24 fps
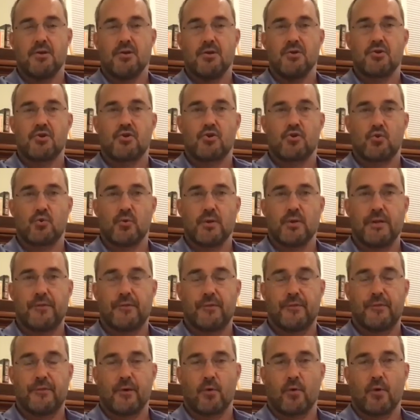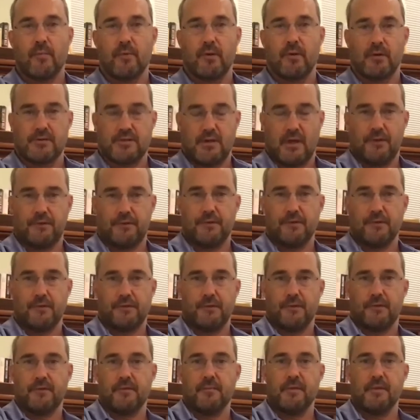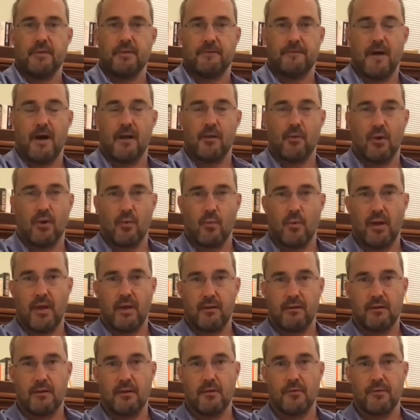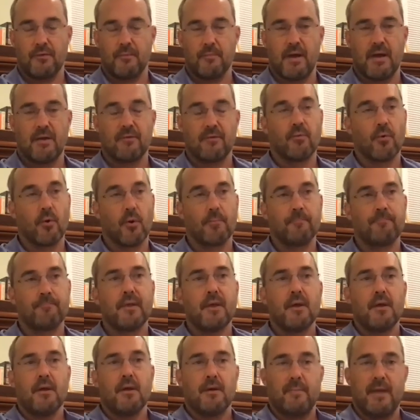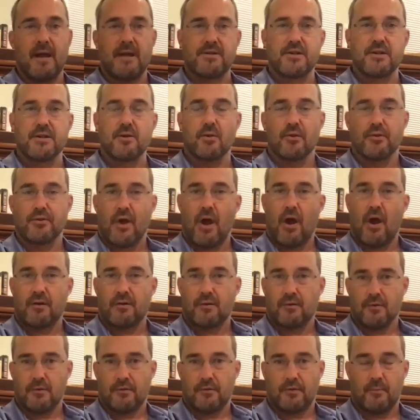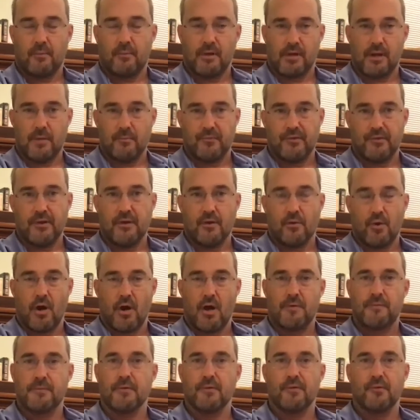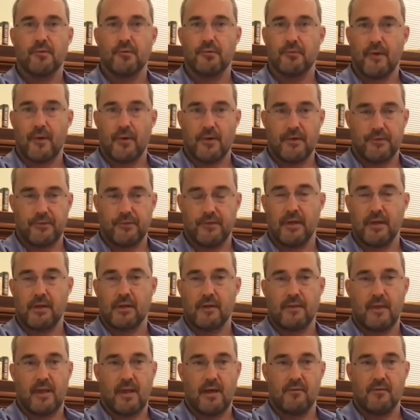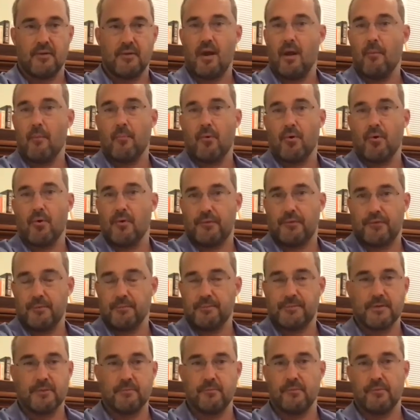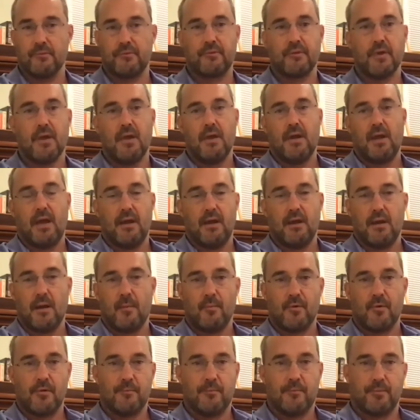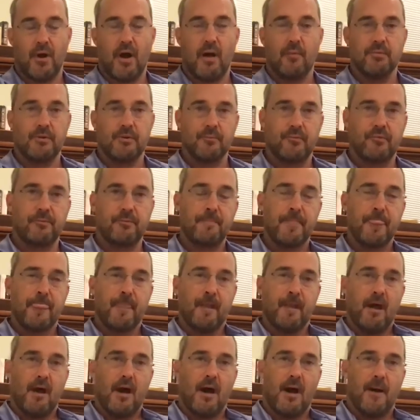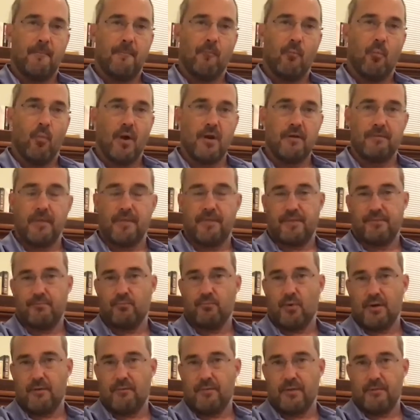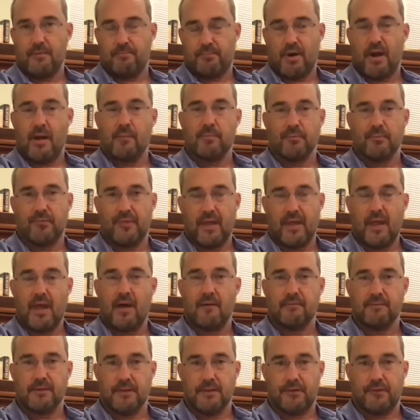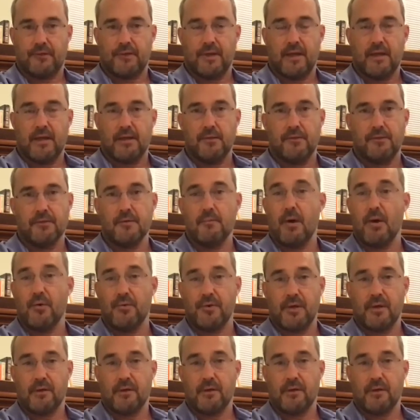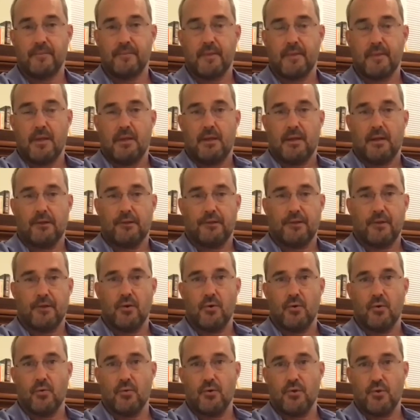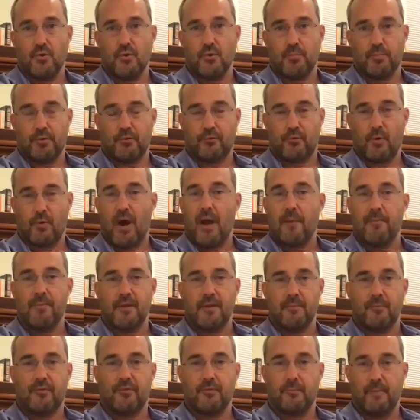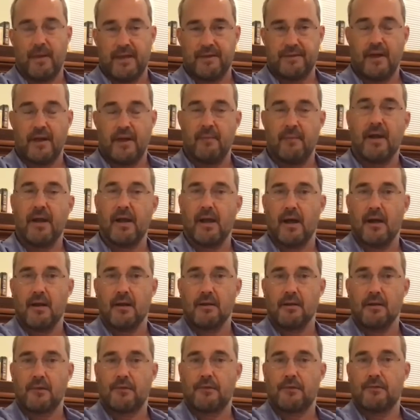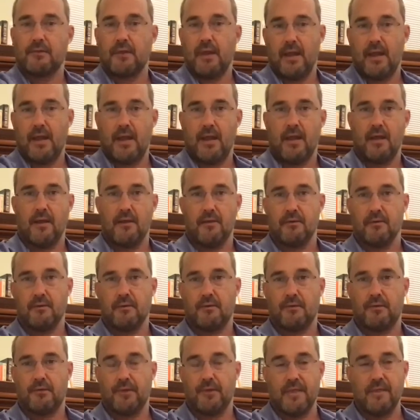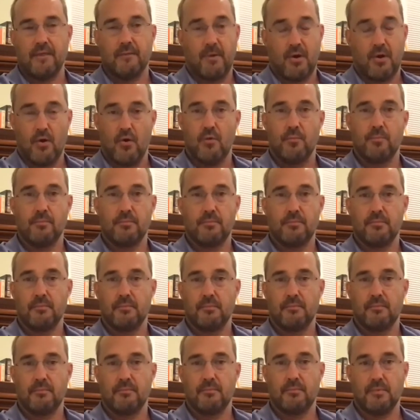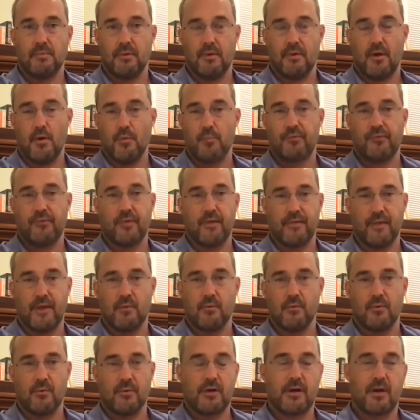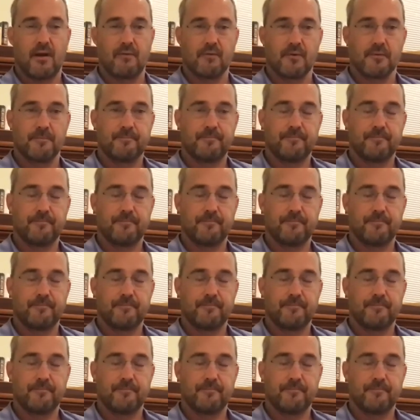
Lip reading: treats the criminal justice system in the following way. Here's the metaphor. Imagine you're a doctor and someone comes into your office who's very sick, and they have a number of symptoms and a number of problems. One of the problems they have, let's say, is pneumonia. And so you prescribe them some antibiotics and send them home in the hopes that they will recover.